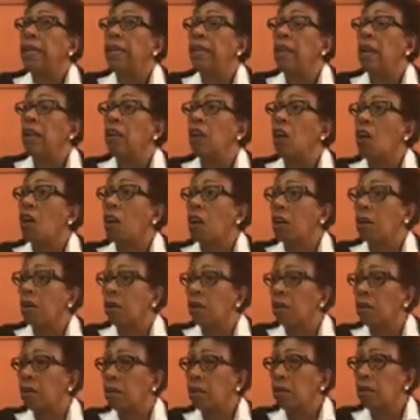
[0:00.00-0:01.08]
in a locker
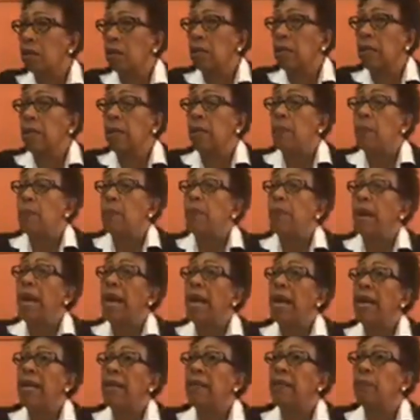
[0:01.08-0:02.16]

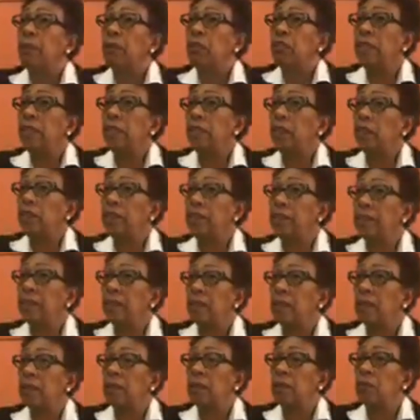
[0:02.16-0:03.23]
by the police
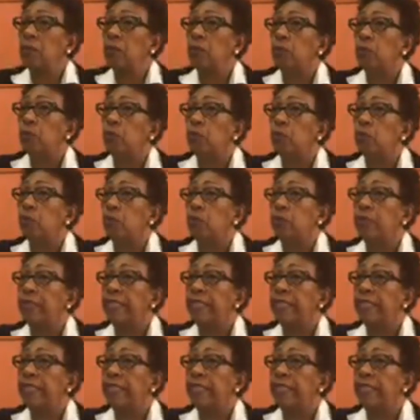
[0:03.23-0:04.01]
officer who